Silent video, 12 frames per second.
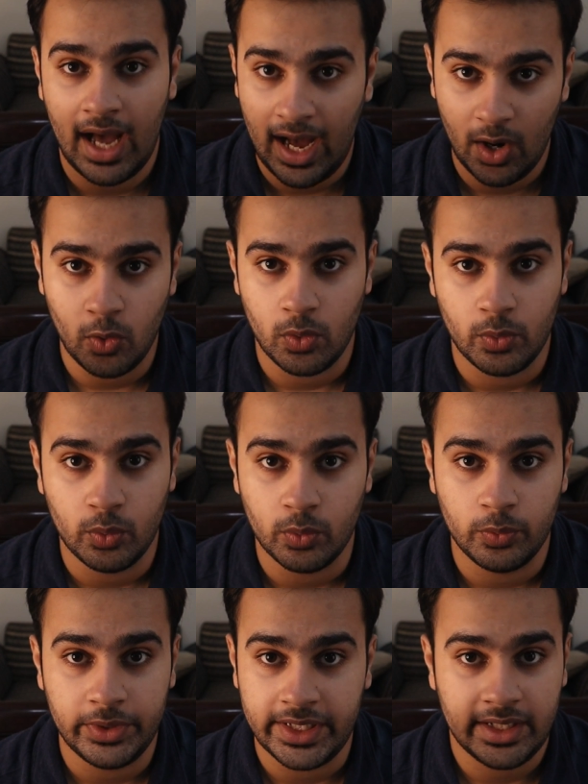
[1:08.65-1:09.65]
how
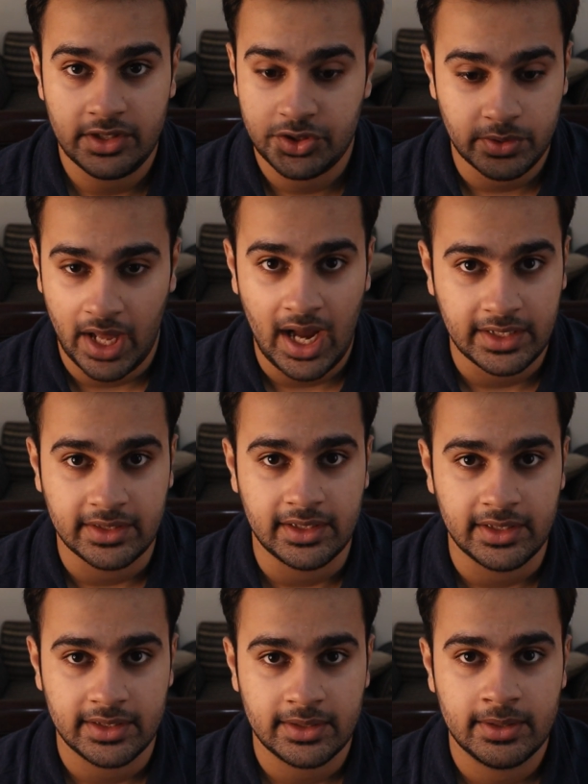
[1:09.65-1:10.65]
we should handle
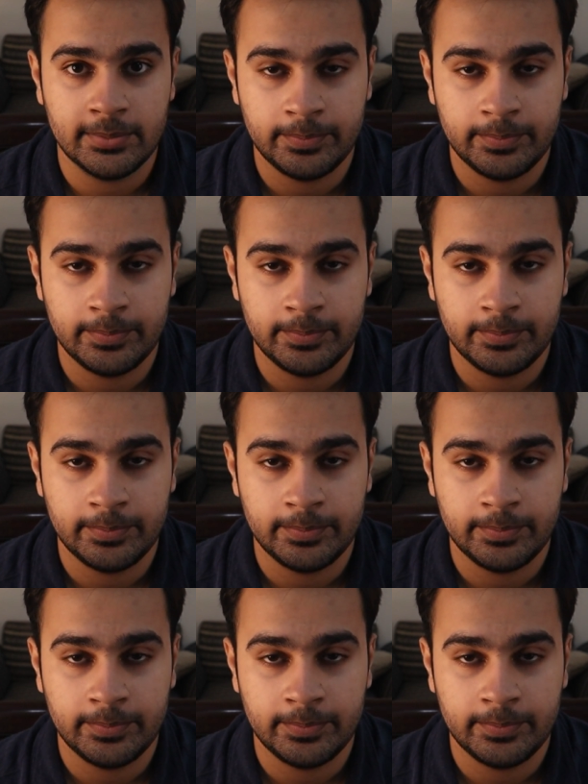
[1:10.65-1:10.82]
it.